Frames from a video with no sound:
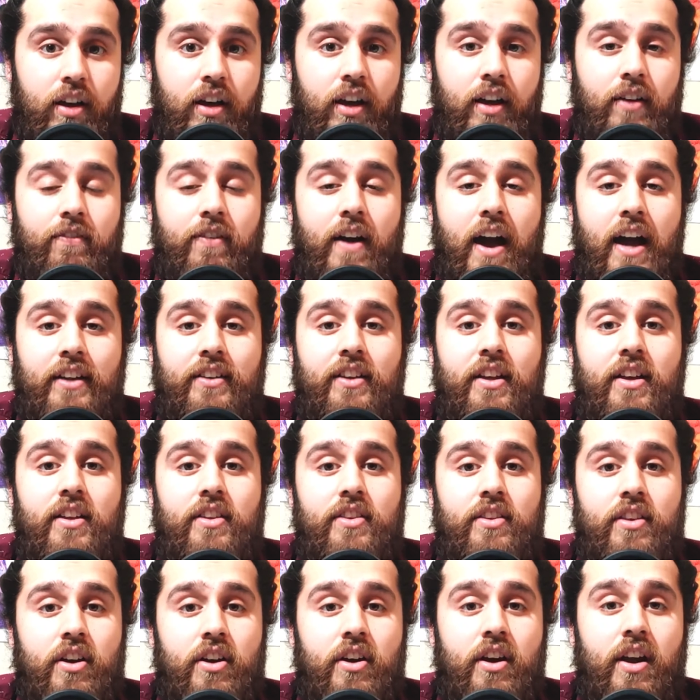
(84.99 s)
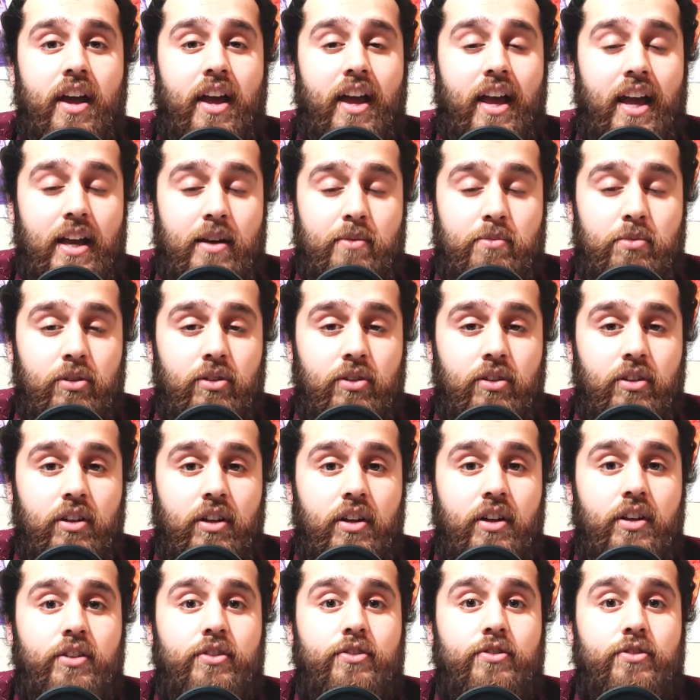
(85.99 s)
In fact, they're
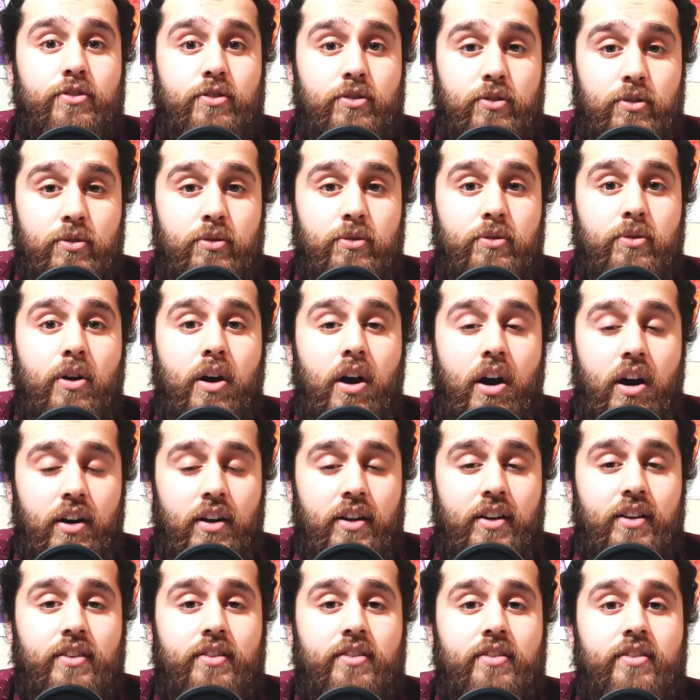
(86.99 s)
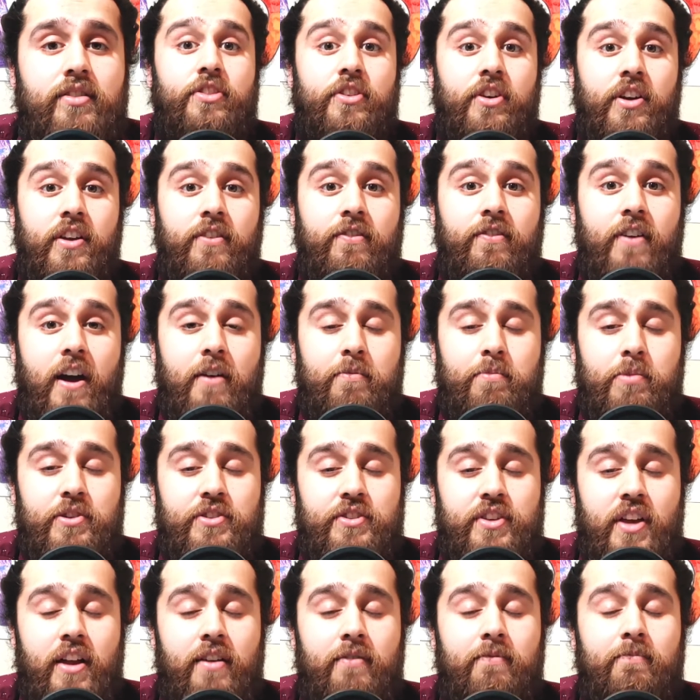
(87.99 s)
able to harness
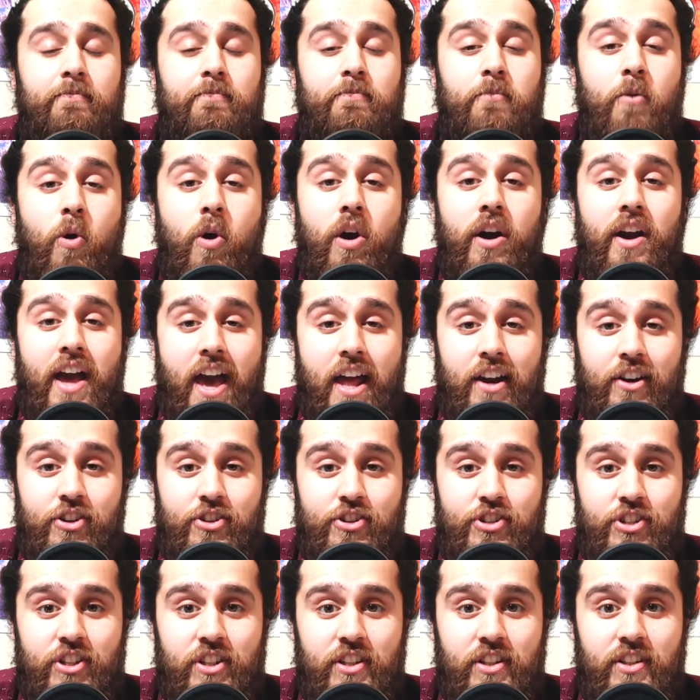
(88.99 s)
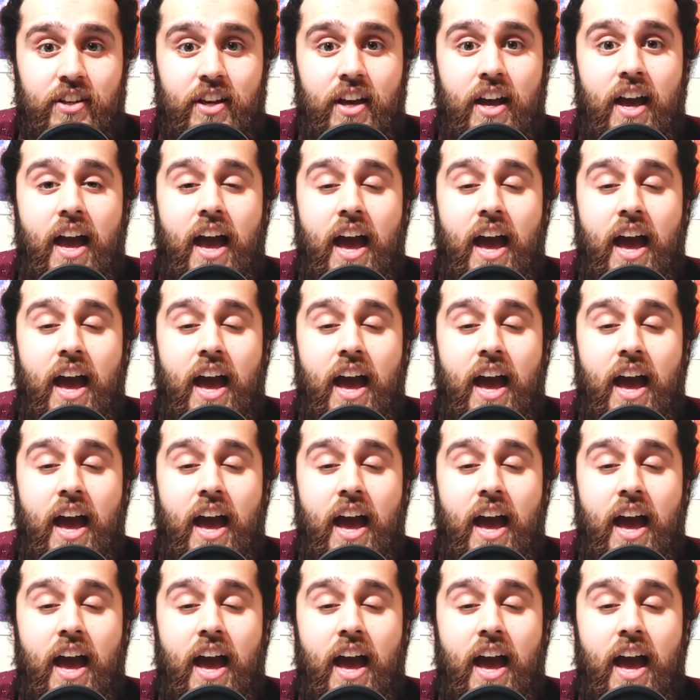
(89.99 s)
35% more energy